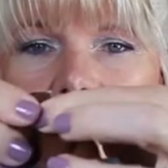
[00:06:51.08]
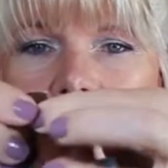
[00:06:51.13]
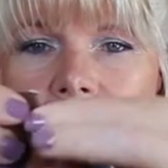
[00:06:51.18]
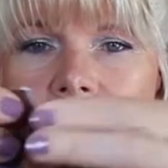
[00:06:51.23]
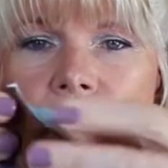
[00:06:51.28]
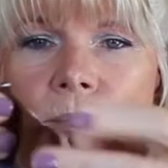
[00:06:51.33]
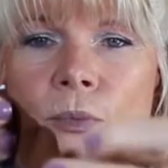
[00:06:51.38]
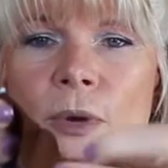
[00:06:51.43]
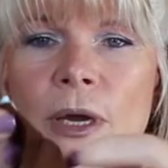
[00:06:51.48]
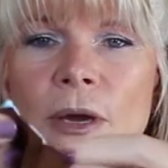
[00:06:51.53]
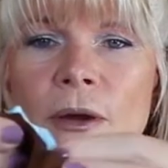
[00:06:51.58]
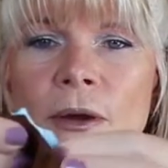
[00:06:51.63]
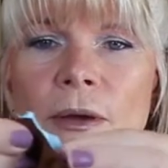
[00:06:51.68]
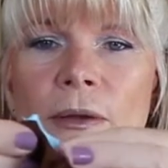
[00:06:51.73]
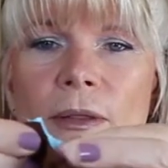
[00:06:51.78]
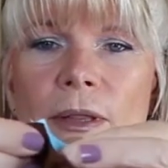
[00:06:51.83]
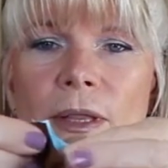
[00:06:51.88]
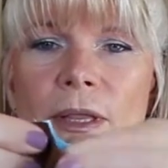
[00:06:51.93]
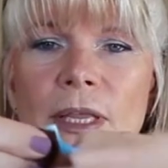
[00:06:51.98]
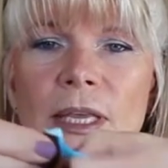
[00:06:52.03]
to
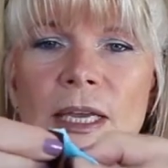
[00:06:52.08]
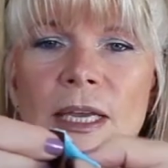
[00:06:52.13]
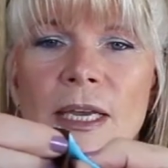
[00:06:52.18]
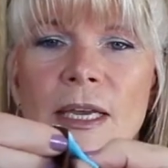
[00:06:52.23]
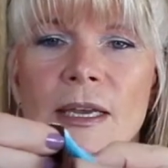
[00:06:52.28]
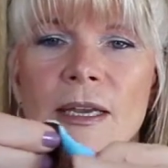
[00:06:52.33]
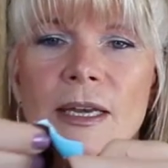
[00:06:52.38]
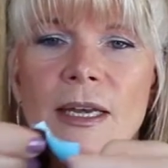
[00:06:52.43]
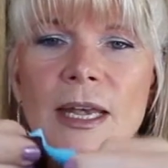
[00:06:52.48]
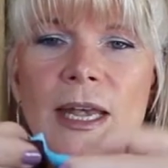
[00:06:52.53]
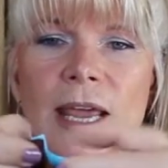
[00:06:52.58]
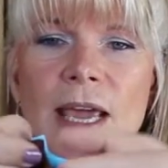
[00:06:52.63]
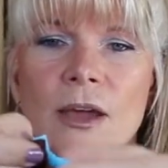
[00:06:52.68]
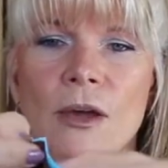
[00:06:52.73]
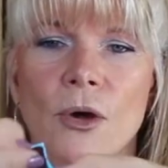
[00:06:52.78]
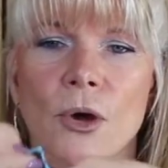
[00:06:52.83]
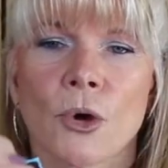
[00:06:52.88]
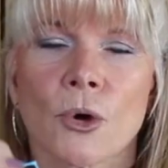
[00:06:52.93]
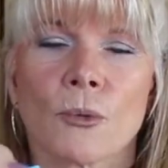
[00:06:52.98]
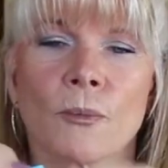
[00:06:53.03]
where the
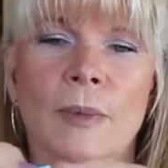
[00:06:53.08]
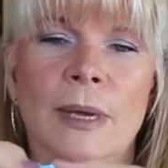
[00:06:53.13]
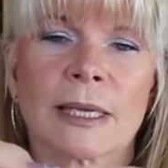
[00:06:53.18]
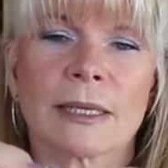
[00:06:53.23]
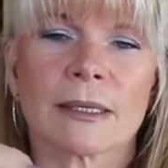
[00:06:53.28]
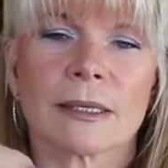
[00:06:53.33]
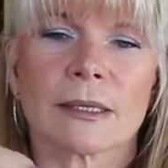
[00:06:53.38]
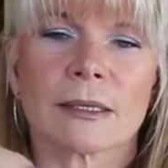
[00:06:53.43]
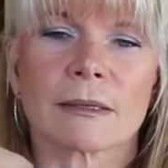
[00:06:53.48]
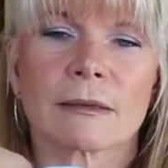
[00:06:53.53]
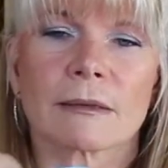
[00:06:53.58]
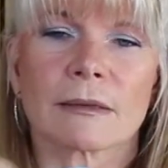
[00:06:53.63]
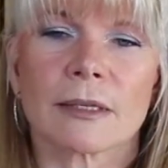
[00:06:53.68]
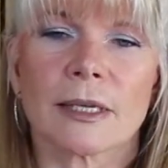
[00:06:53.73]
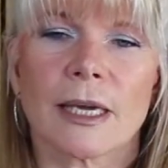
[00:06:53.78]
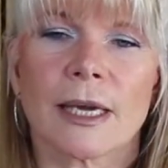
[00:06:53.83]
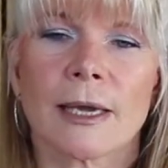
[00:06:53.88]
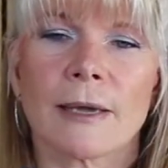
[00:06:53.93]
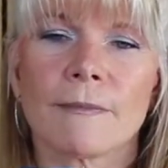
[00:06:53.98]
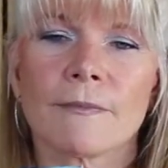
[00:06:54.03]
neck opens,
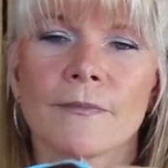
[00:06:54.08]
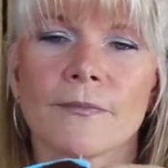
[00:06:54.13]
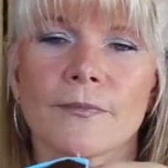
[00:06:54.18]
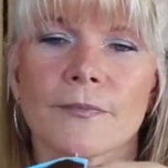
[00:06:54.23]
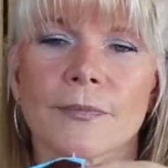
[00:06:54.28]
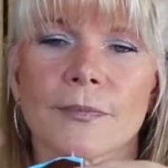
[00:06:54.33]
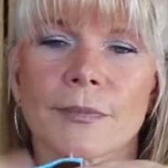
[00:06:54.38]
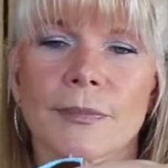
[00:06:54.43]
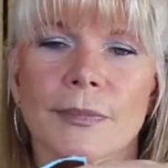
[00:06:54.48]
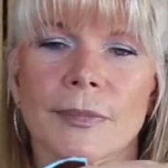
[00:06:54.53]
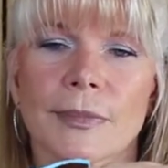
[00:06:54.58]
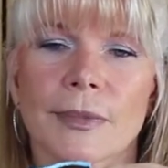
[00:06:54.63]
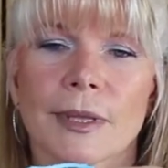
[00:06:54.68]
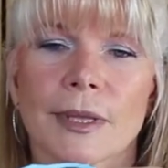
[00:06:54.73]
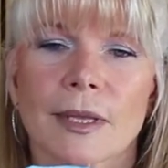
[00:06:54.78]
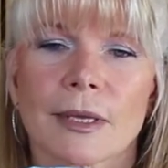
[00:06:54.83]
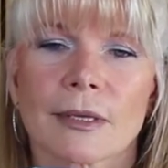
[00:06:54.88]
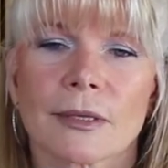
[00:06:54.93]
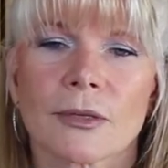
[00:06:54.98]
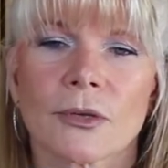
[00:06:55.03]
okay?
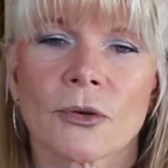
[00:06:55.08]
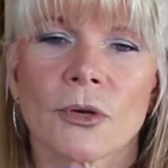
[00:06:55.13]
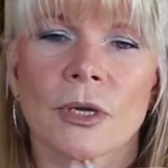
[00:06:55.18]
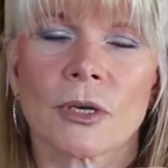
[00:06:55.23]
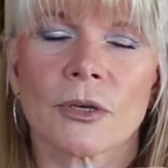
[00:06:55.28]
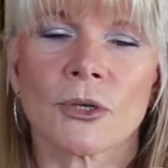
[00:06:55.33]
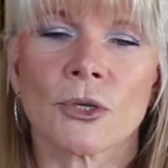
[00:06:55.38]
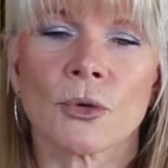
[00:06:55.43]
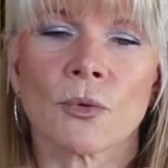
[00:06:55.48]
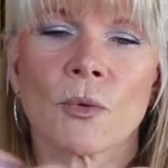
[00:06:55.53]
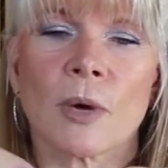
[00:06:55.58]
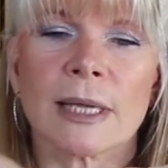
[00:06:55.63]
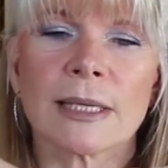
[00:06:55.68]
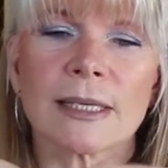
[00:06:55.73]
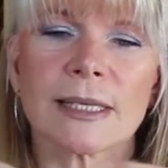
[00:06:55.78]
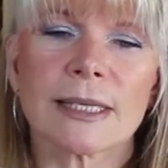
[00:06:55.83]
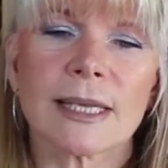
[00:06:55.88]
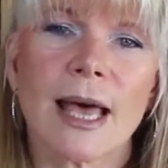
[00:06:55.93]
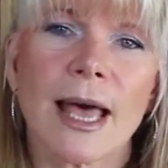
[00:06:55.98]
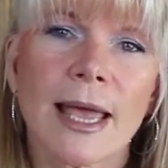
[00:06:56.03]
So you're going to do one
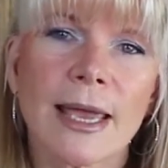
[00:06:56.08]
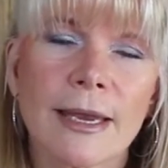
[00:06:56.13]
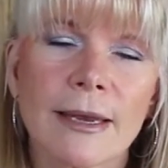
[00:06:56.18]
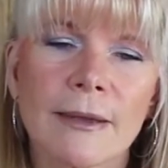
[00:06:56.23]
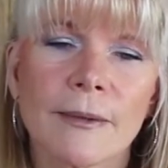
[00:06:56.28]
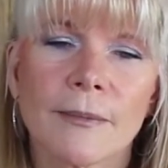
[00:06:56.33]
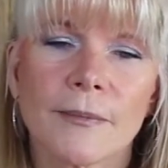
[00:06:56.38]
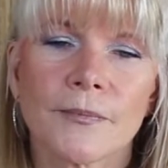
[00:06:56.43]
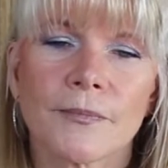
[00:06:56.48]
side,